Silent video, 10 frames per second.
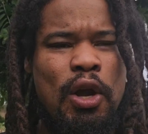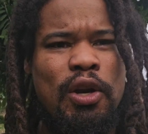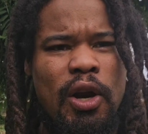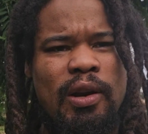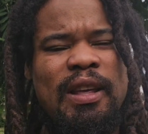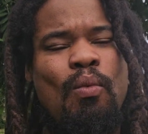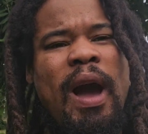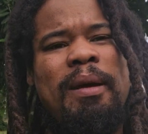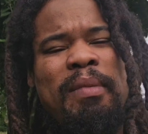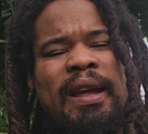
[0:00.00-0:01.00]
Currently,
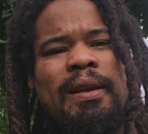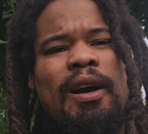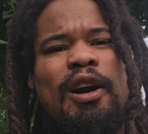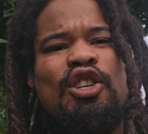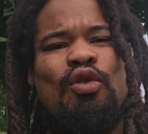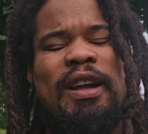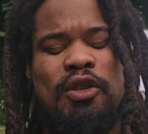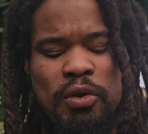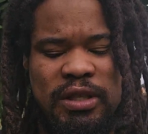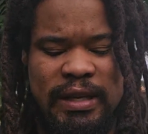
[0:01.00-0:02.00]
white men are trying
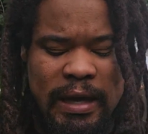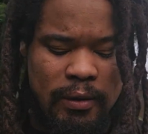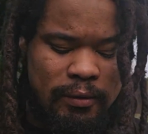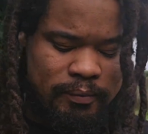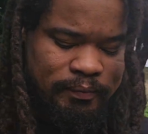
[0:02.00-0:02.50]
to steal.